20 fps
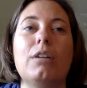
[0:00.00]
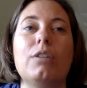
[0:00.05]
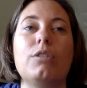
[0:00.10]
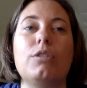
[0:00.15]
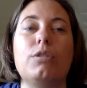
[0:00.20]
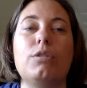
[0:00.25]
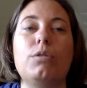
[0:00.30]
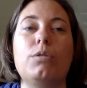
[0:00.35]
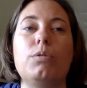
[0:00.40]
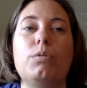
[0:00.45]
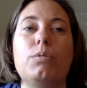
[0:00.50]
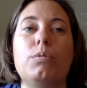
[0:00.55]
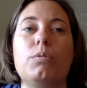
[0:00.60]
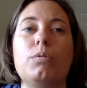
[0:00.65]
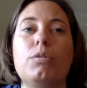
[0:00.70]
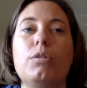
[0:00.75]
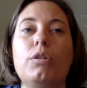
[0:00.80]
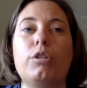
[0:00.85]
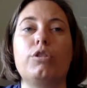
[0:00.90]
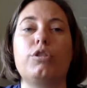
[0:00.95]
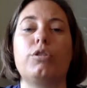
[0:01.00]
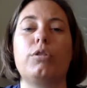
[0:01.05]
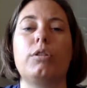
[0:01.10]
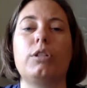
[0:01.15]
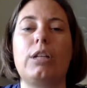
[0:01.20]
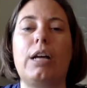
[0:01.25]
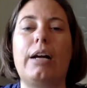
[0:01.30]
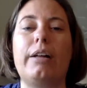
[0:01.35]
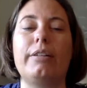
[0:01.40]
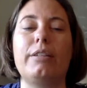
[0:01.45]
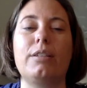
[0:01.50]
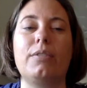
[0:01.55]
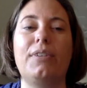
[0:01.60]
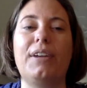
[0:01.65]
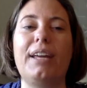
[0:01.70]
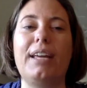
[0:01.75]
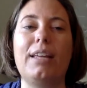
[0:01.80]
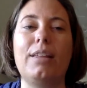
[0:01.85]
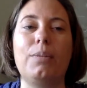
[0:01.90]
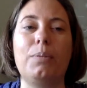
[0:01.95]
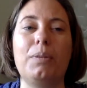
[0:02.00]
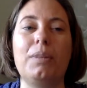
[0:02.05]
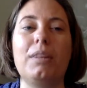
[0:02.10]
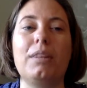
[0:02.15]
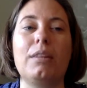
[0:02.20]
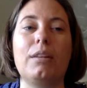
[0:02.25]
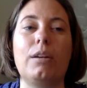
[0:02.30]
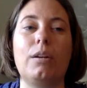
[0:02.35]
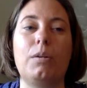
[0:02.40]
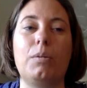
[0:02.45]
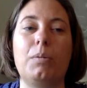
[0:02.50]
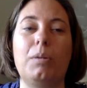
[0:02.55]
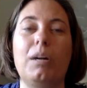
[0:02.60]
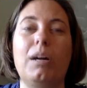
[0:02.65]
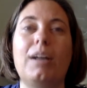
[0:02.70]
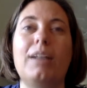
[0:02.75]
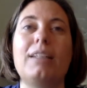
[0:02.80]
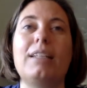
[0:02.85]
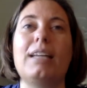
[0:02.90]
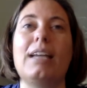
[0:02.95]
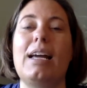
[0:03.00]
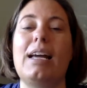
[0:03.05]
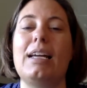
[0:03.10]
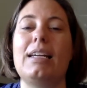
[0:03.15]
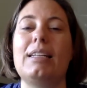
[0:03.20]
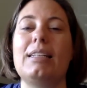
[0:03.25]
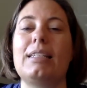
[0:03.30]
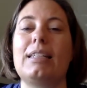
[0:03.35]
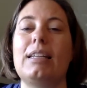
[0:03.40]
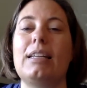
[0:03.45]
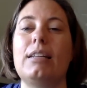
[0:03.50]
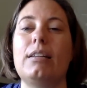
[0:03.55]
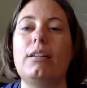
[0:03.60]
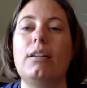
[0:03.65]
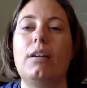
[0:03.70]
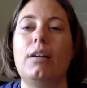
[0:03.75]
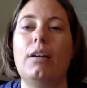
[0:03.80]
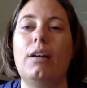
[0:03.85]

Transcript: to nurture a child's faith within the home context. And,